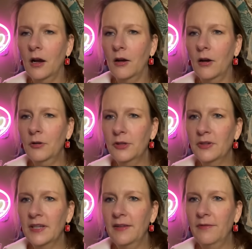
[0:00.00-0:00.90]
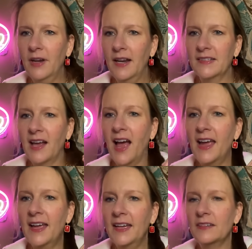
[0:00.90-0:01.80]
Oh, you could even untie
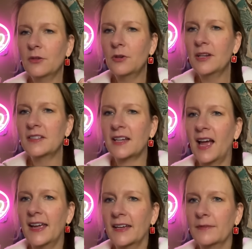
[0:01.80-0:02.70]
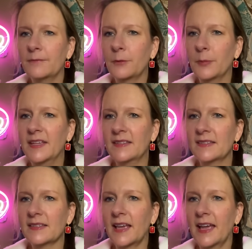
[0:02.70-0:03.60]
it. Don't untie it for Pete's
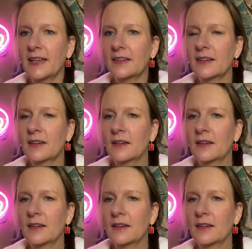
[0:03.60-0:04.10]
sake.